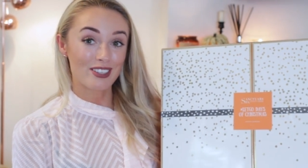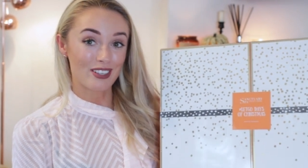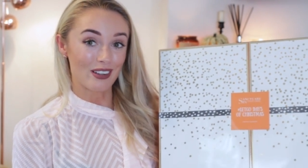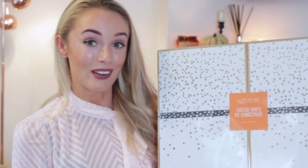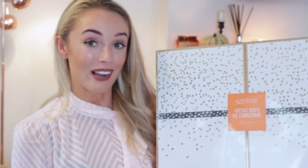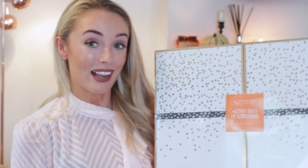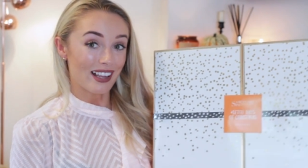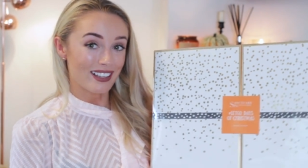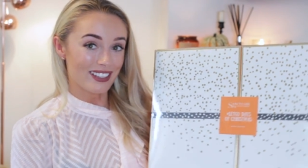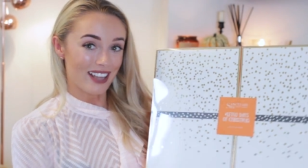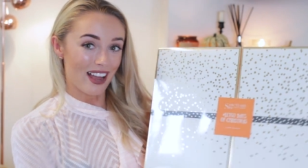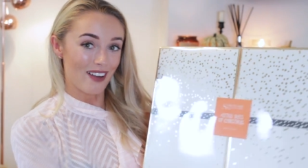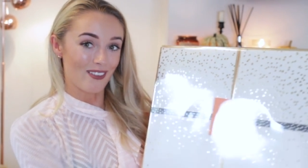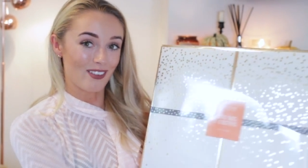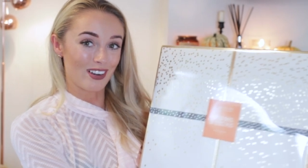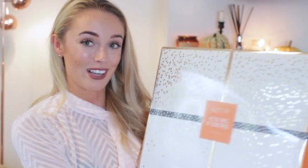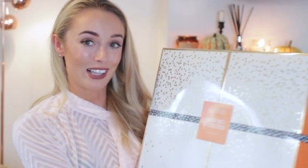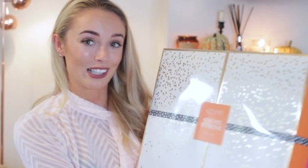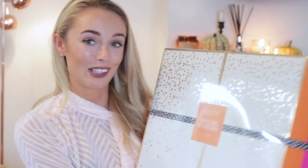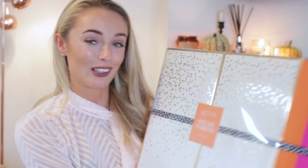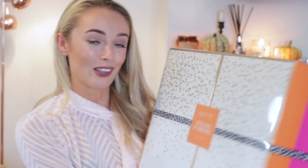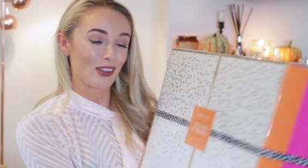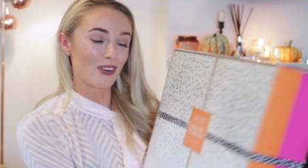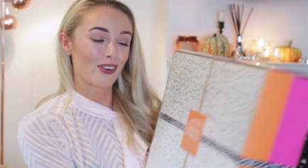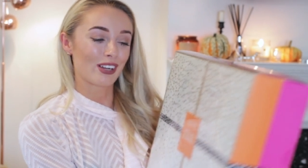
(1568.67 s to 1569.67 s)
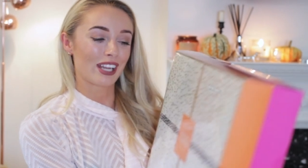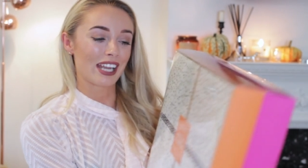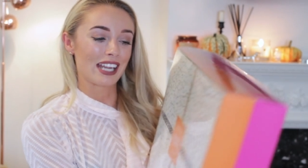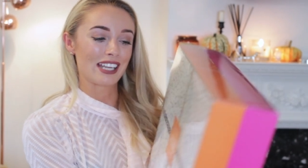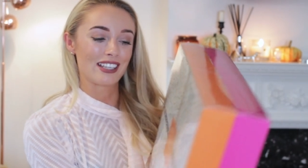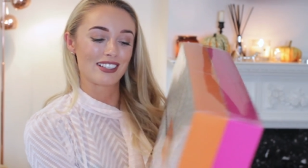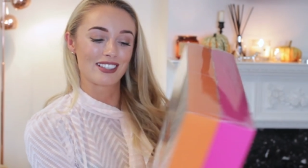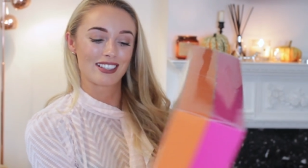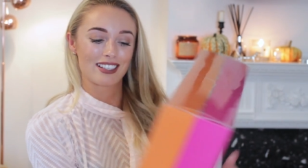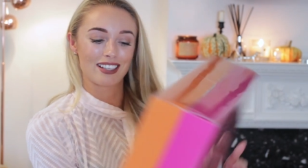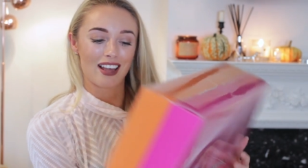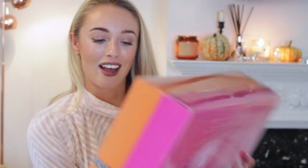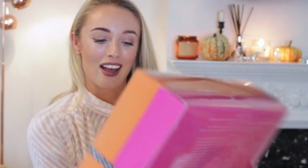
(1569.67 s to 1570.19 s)
So let's have a little look
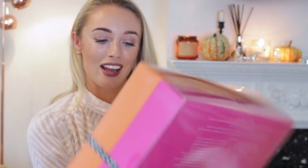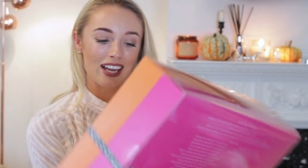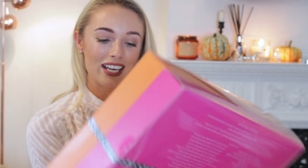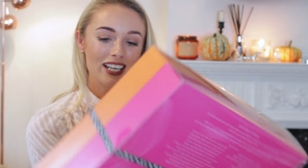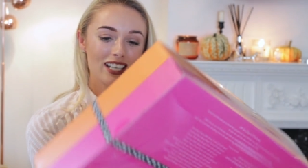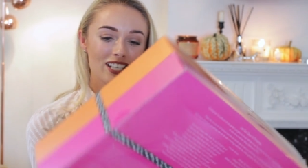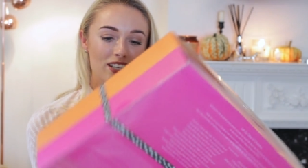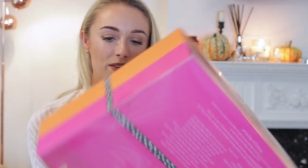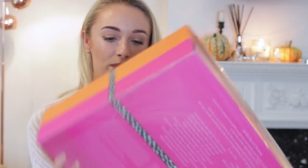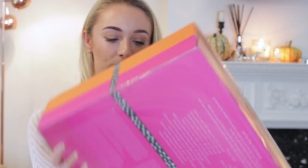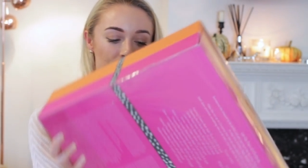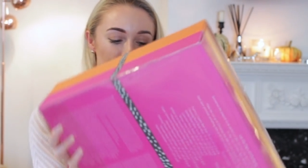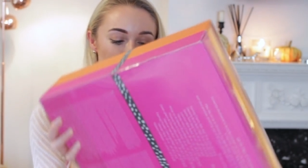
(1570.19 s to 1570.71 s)
inside.